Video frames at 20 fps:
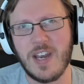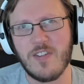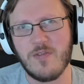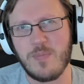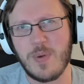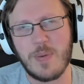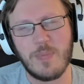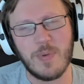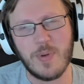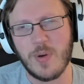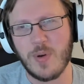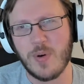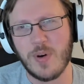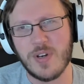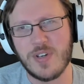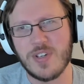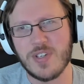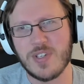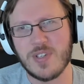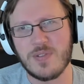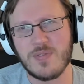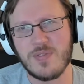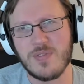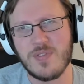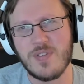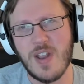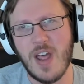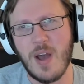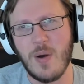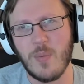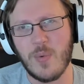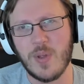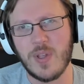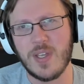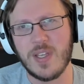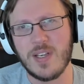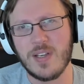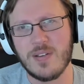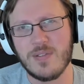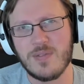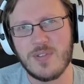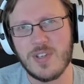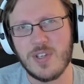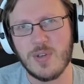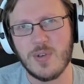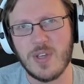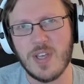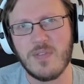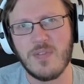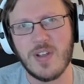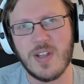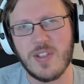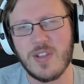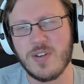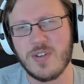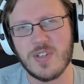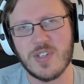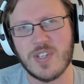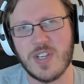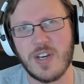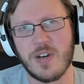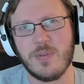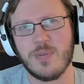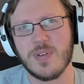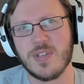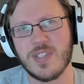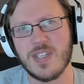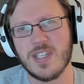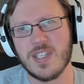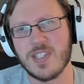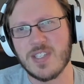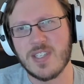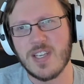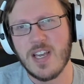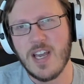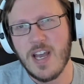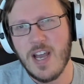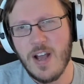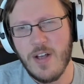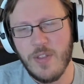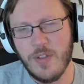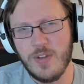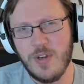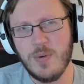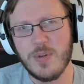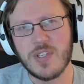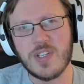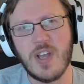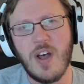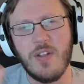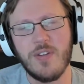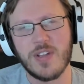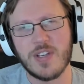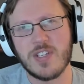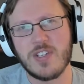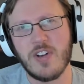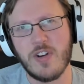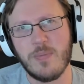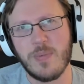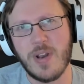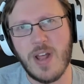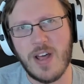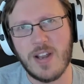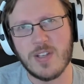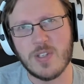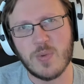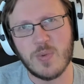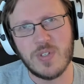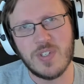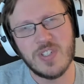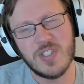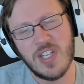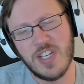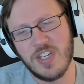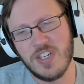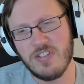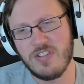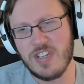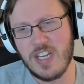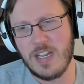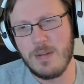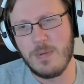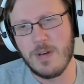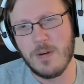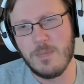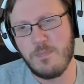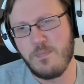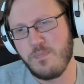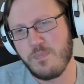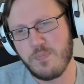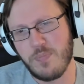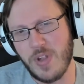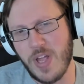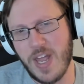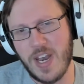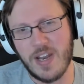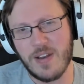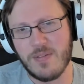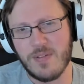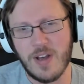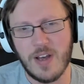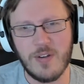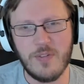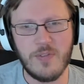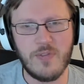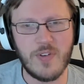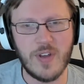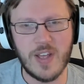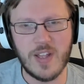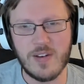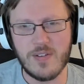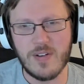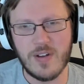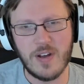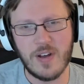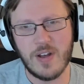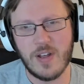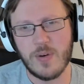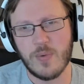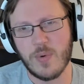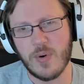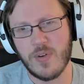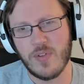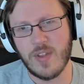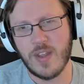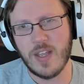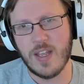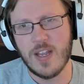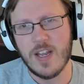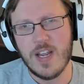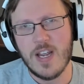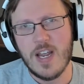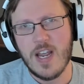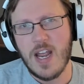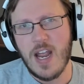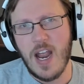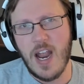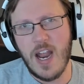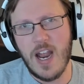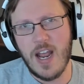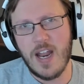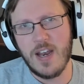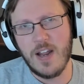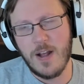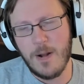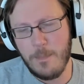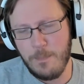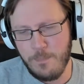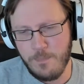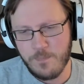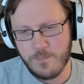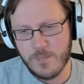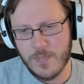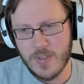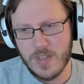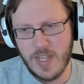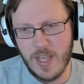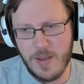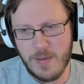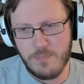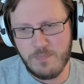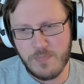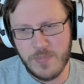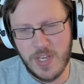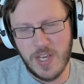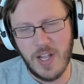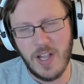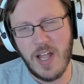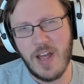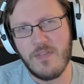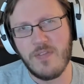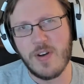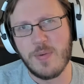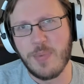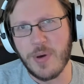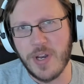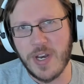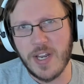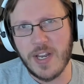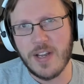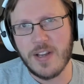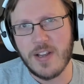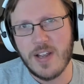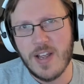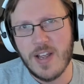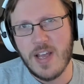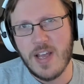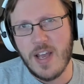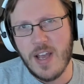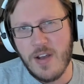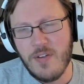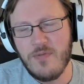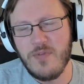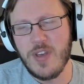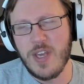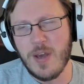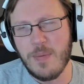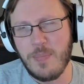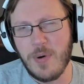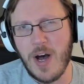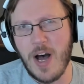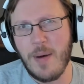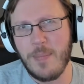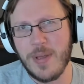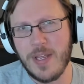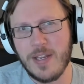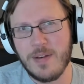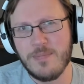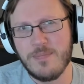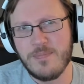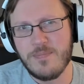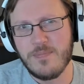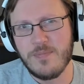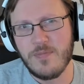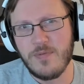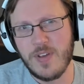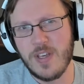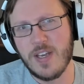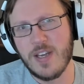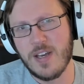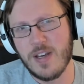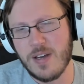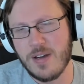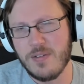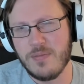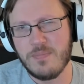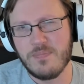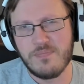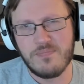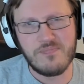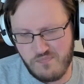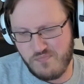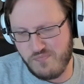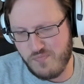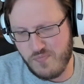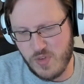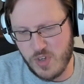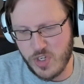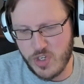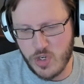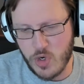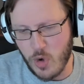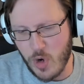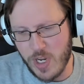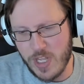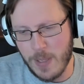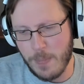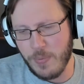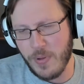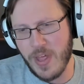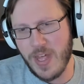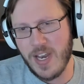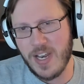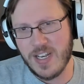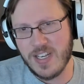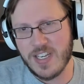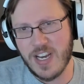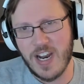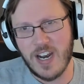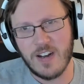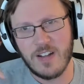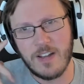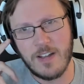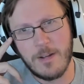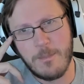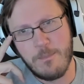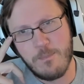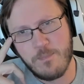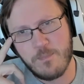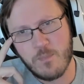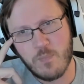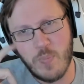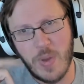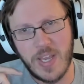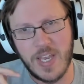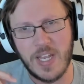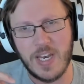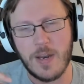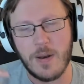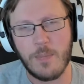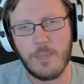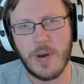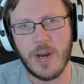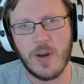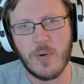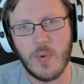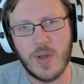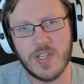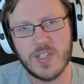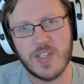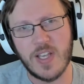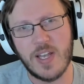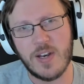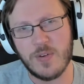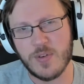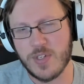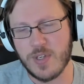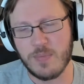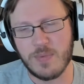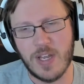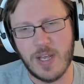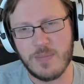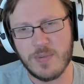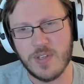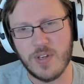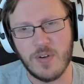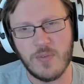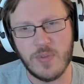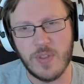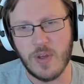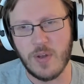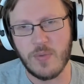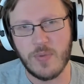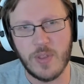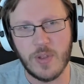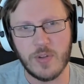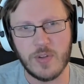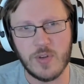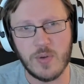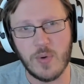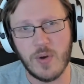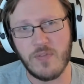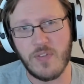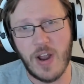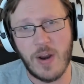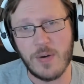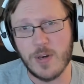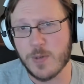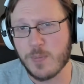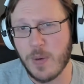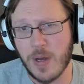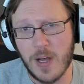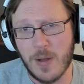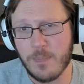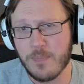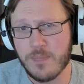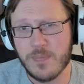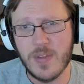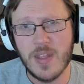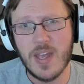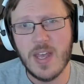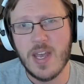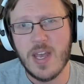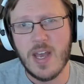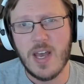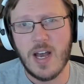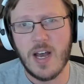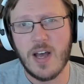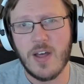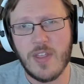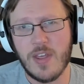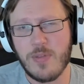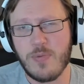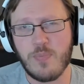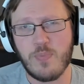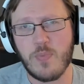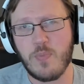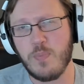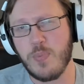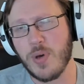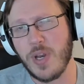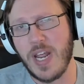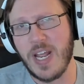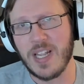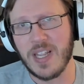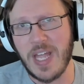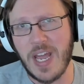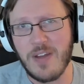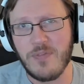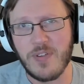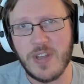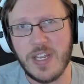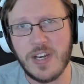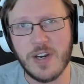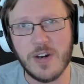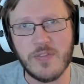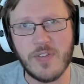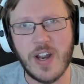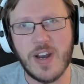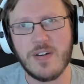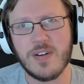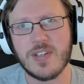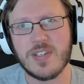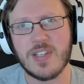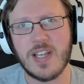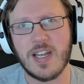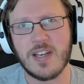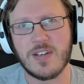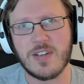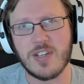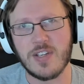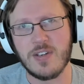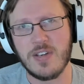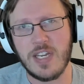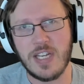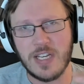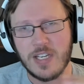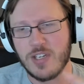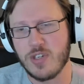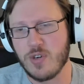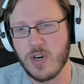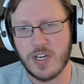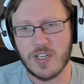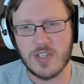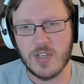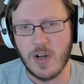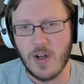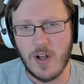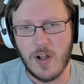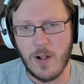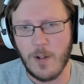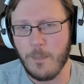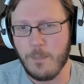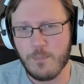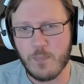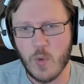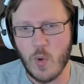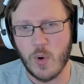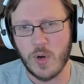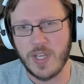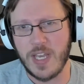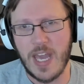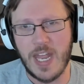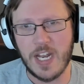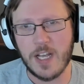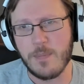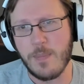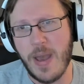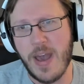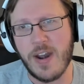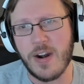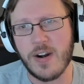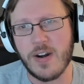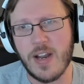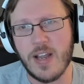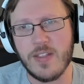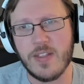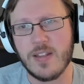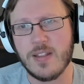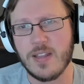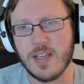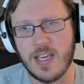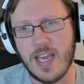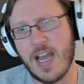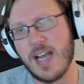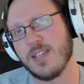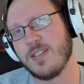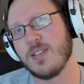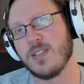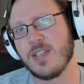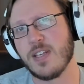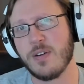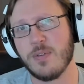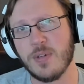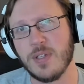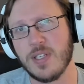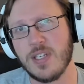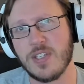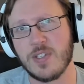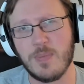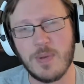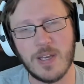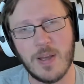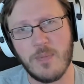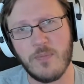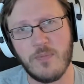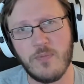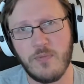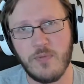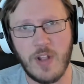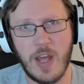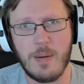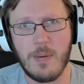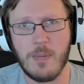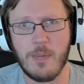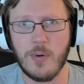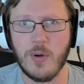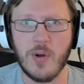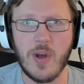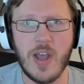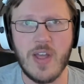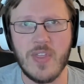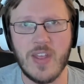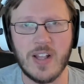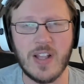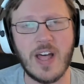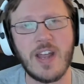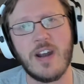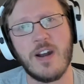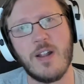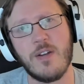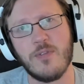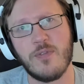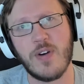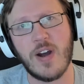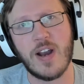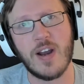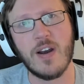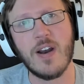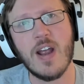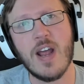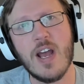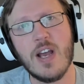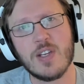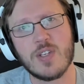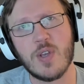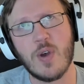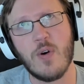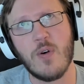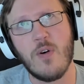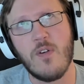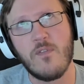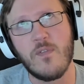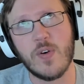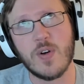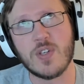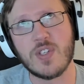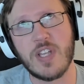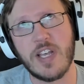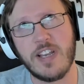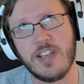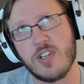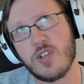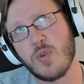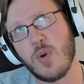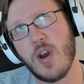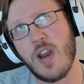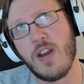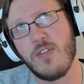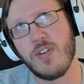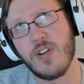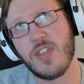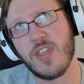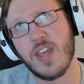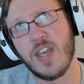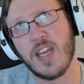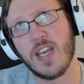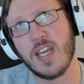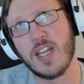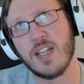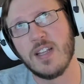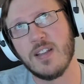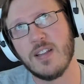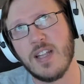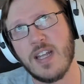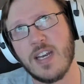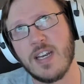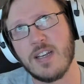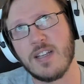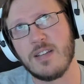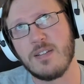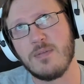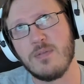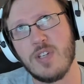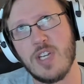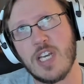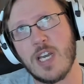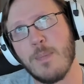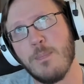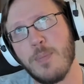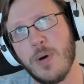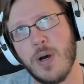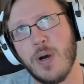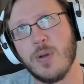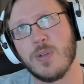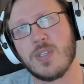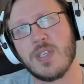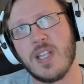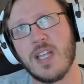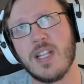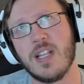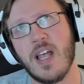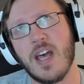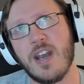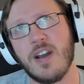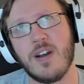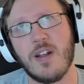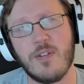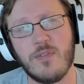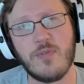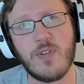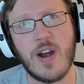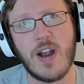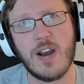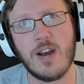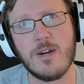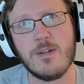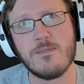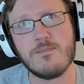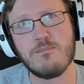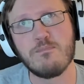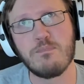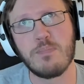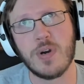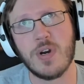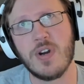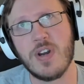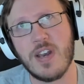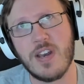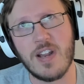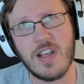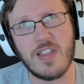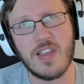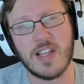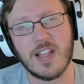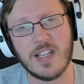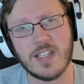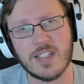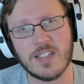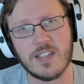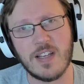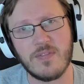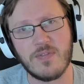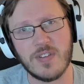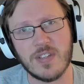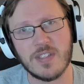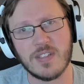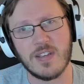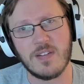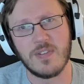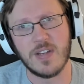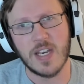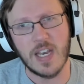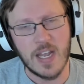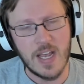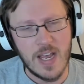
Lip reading: of people who are just not willing to give in, they're just going to resist, they'll do what's called an exterminatus, which is they just deem your planet unfit, unworthy, and they kill everybody via bombing, via destroying the planet entirely, making it a barren wasteland, or sometimes they'll do a virus bomb. They put a life eater virus that deconstructs all organic matter, and then the gases that are released become flammable, and they light it on fire. So first they destroy everything and let it decompose, and then light it on fire and burn anything that's left that's living.